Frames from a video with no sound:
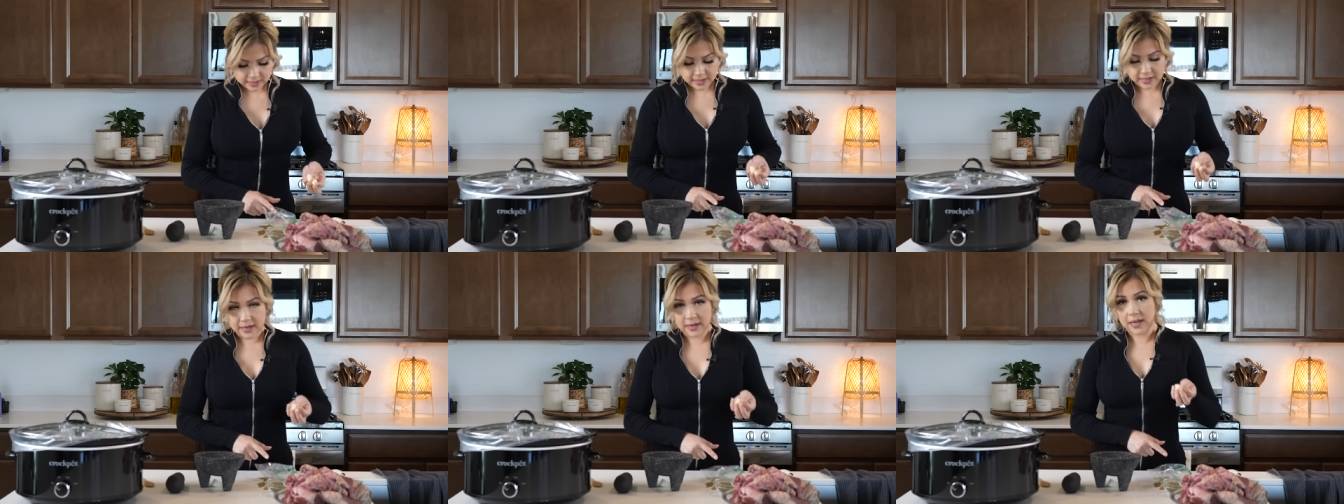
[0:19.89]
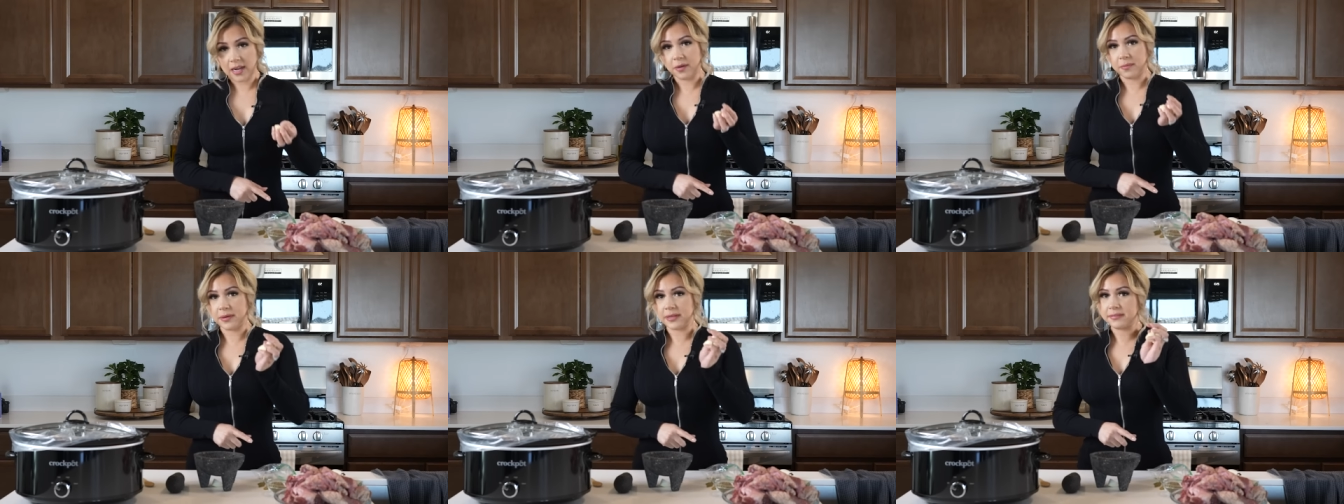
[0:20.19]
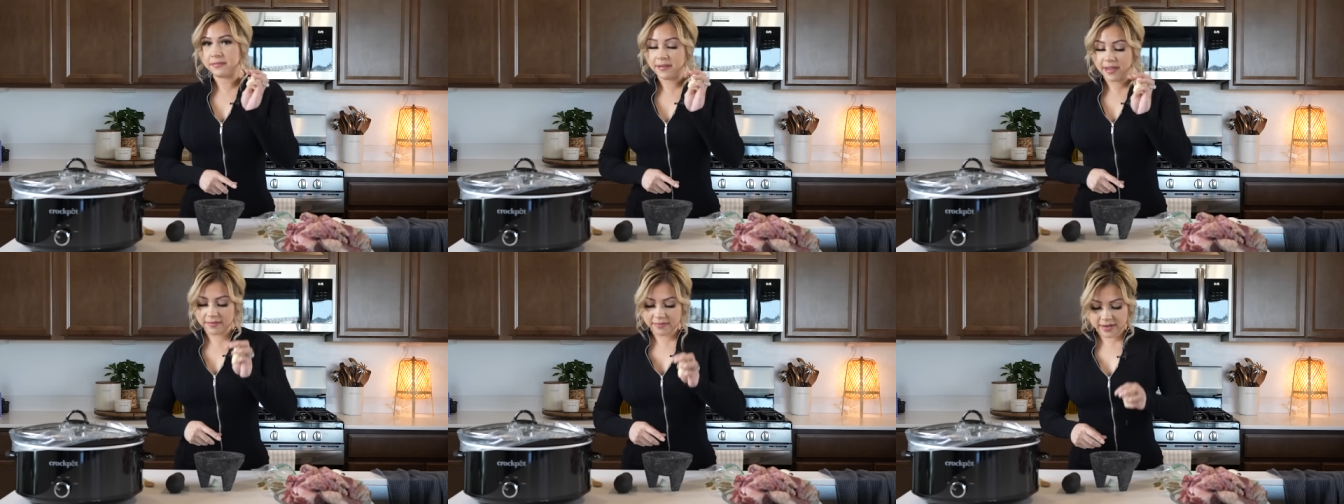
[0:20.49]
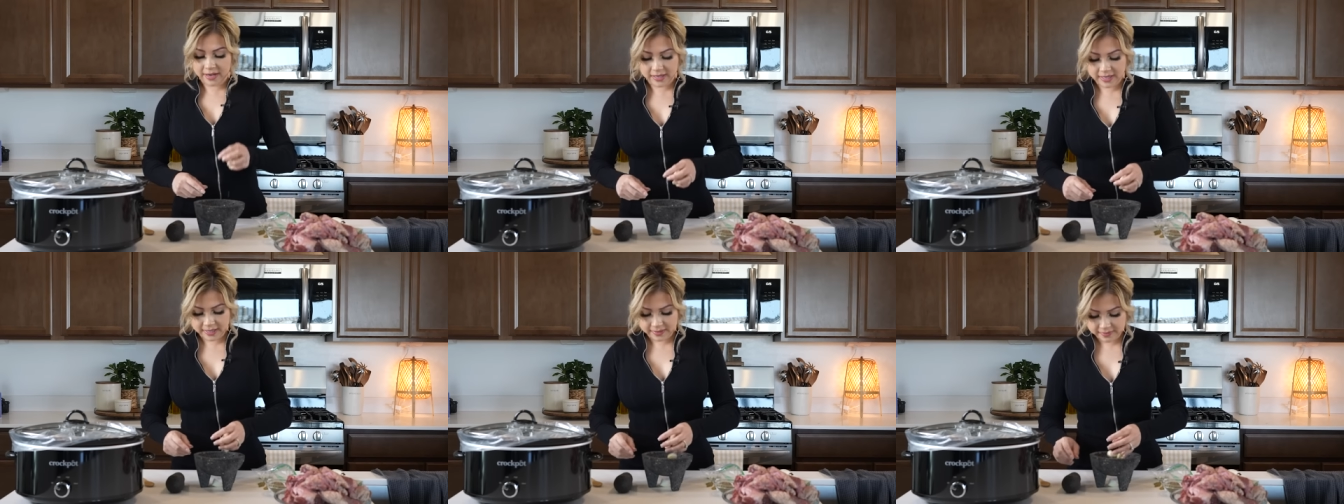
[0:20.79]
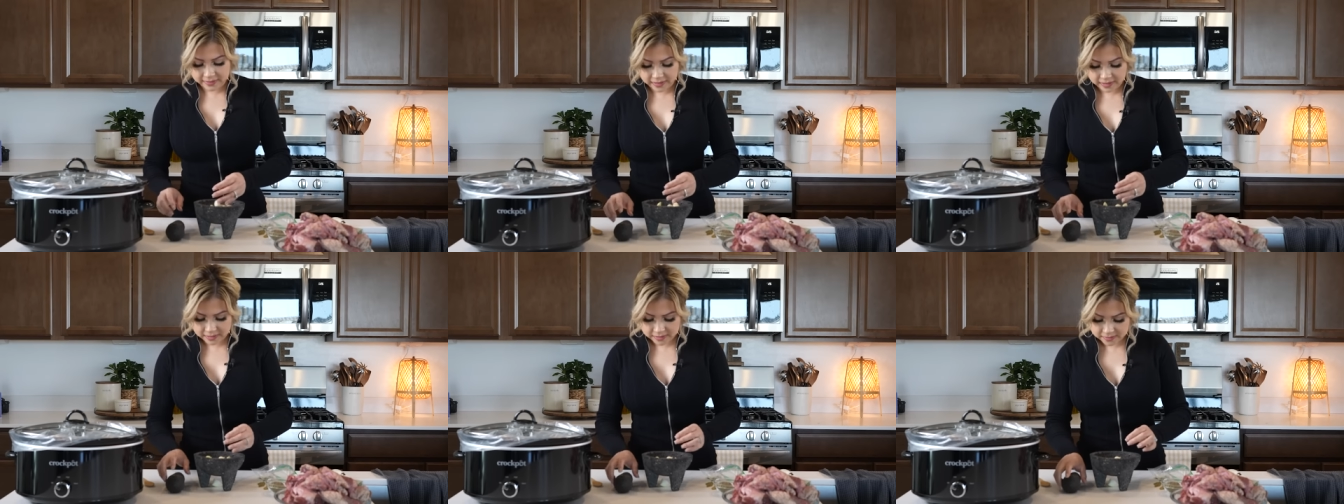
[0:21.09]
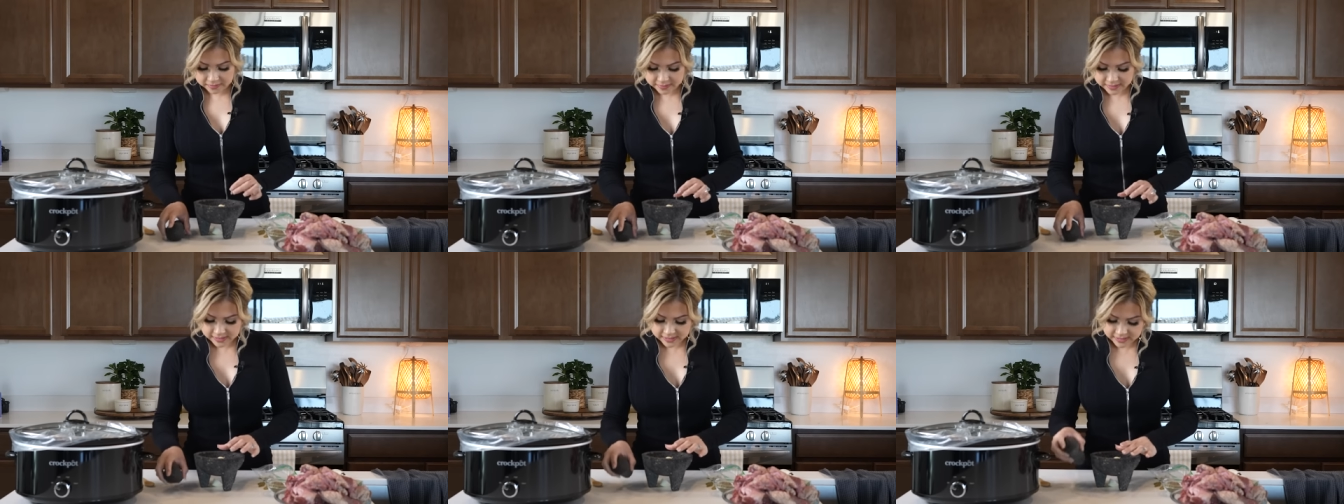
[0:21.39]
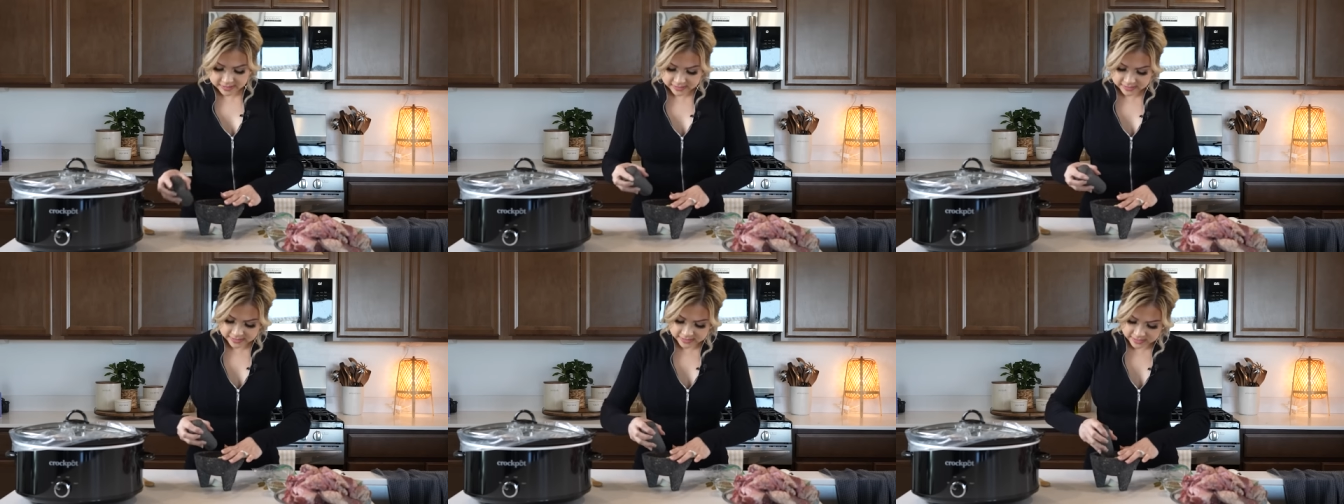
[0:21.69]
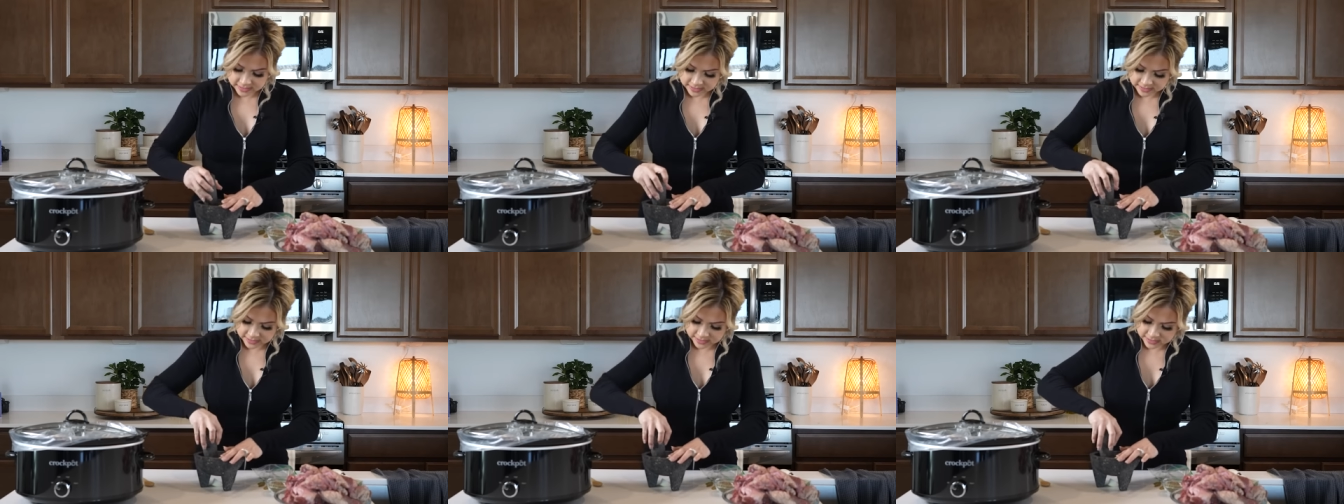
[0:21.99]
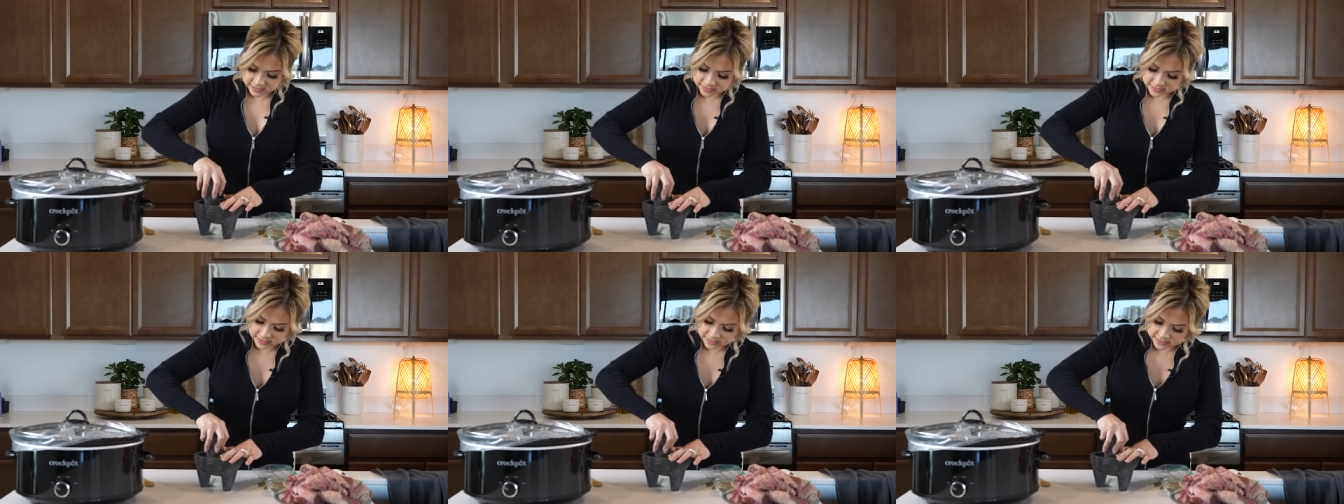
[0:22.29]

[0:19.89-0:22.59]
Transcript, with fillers: along with five garlic cloves. So